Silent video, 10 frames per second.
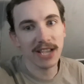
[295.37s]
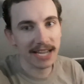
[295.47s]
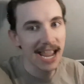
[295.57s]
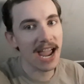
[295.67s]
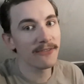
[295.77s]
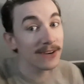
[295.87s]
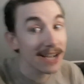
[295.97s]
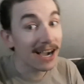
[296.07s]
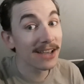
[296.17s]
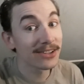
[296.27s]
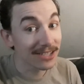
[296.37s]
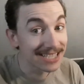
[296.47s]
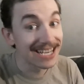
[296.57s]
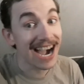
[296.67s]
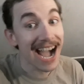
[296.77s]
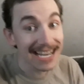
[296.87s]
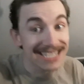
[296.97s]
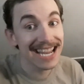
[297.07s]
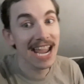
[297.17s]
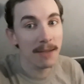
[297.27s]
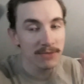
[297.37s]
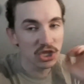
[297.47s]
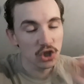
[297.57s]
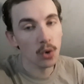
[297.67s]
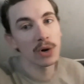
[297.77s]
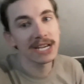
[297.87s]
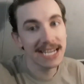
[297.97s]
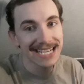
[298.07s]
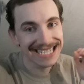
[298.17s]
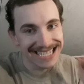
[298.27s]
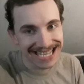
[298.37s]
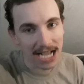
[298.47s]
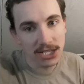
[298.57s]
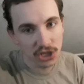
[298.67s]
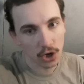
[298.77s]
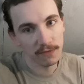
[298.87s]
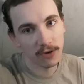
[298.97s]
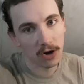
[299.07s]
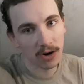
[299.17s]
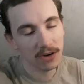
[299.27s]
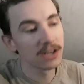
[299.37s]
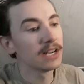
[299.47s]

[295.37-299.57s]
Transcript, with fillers: like every other goddamn story he has done so far,